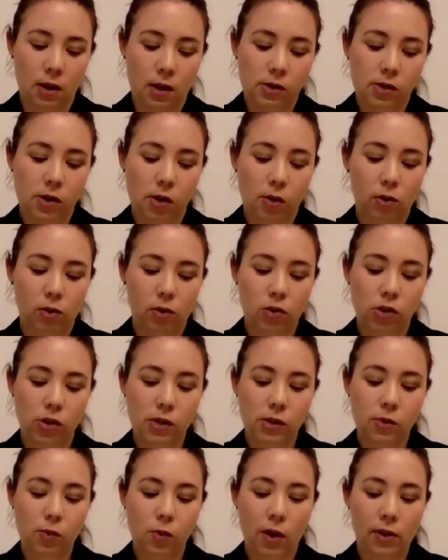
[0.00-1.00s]
So we were
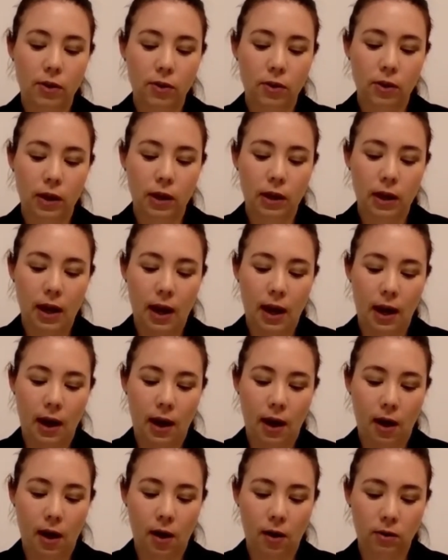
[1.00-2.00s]
just wondering
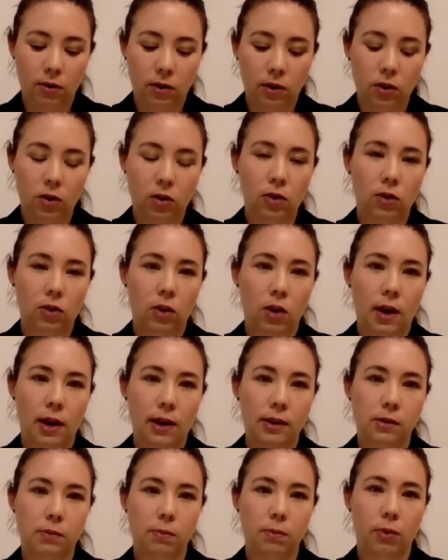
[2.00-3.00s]
how you
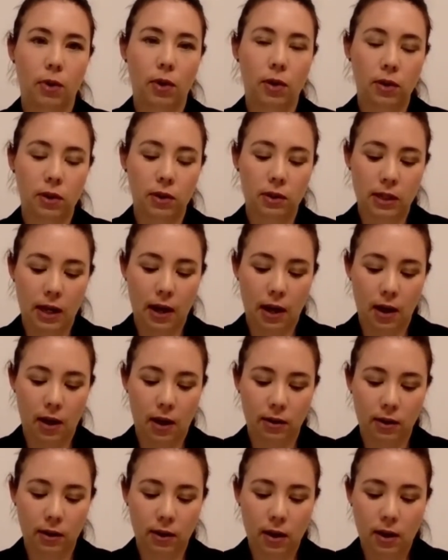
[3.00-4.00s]
guys broke
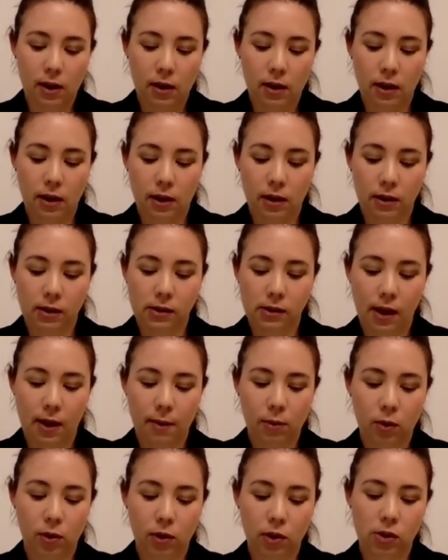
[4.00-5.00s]
down the
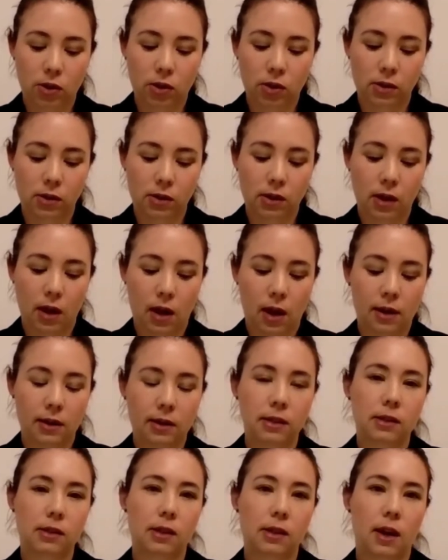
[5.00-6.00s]
exam questions to
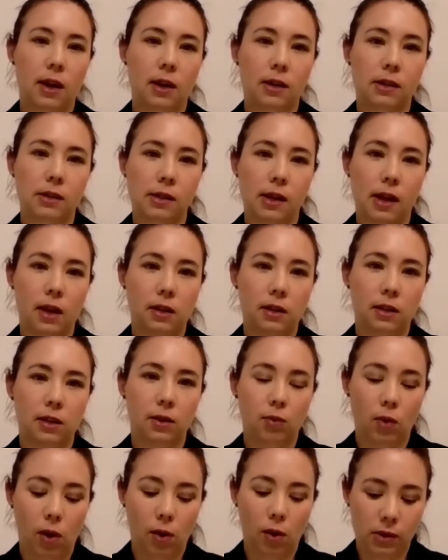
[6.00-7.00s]
understand exactly
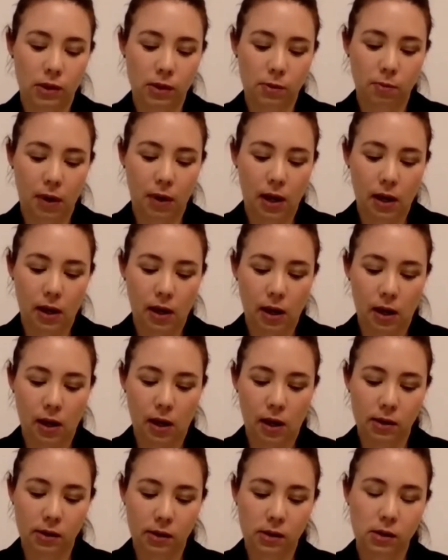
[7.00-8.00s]
what was being
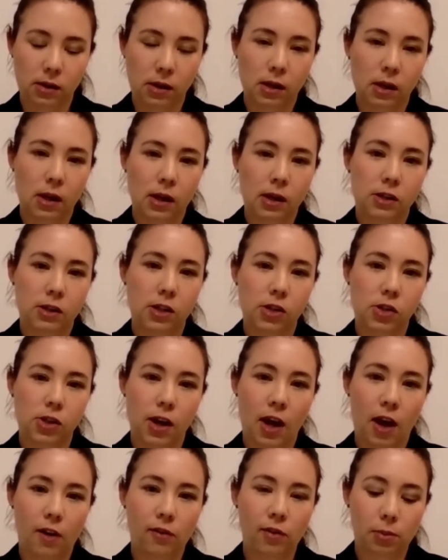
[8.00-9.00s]
asked. Did you
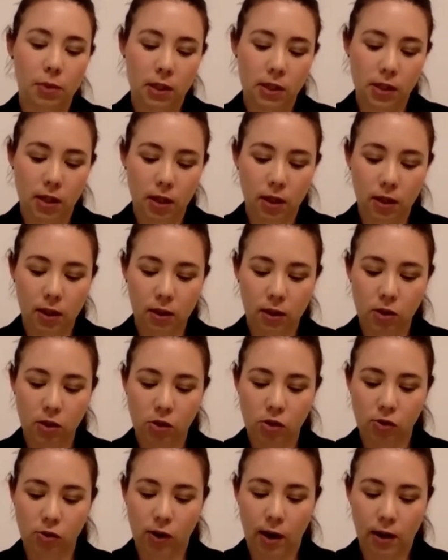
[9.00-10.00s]
have a particular
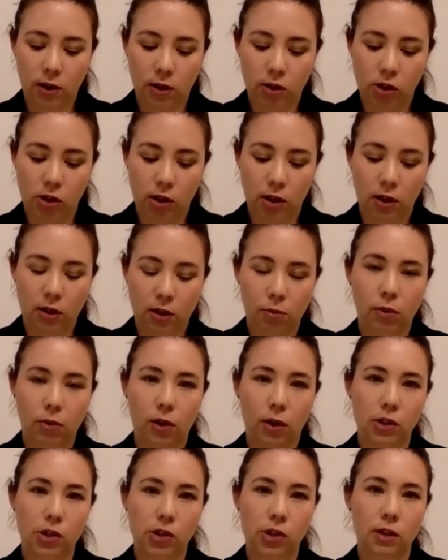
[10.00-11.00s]
strategy in
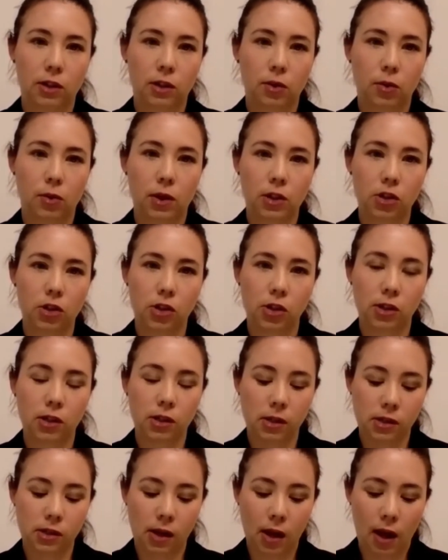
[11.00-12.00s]
approaching the
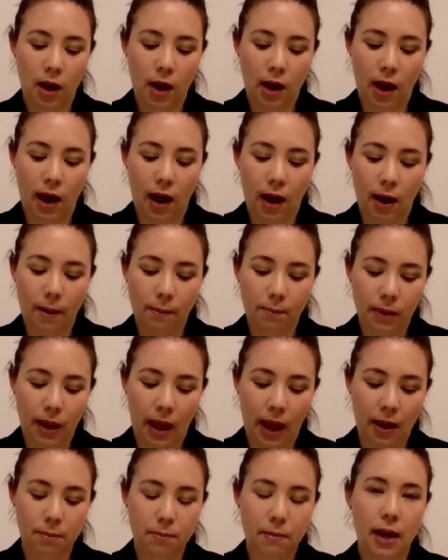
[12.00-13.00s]
questions
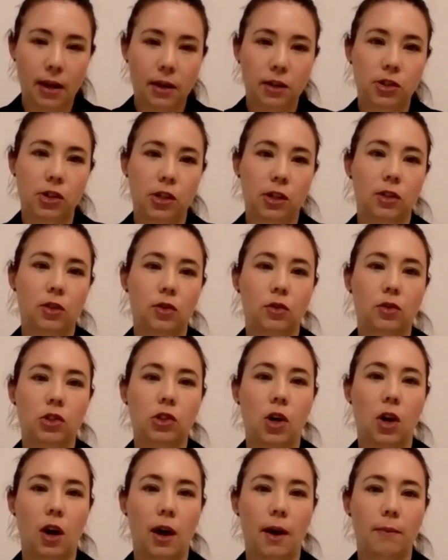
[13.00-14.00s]
and managing your
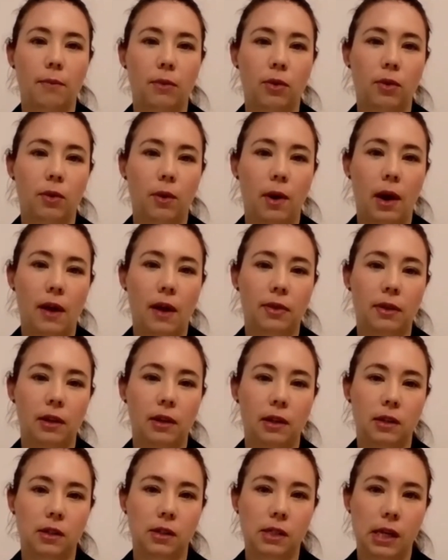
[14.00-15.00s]
time throughout
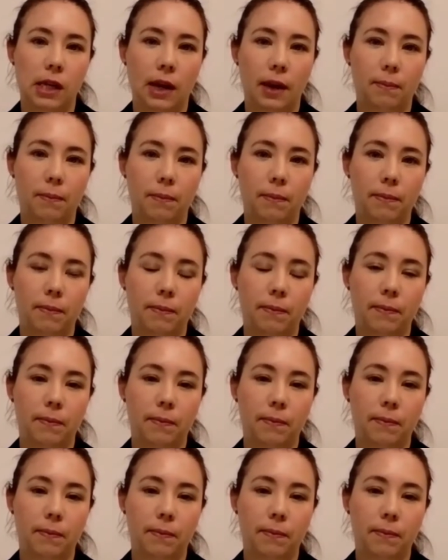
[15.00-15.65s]
the exam?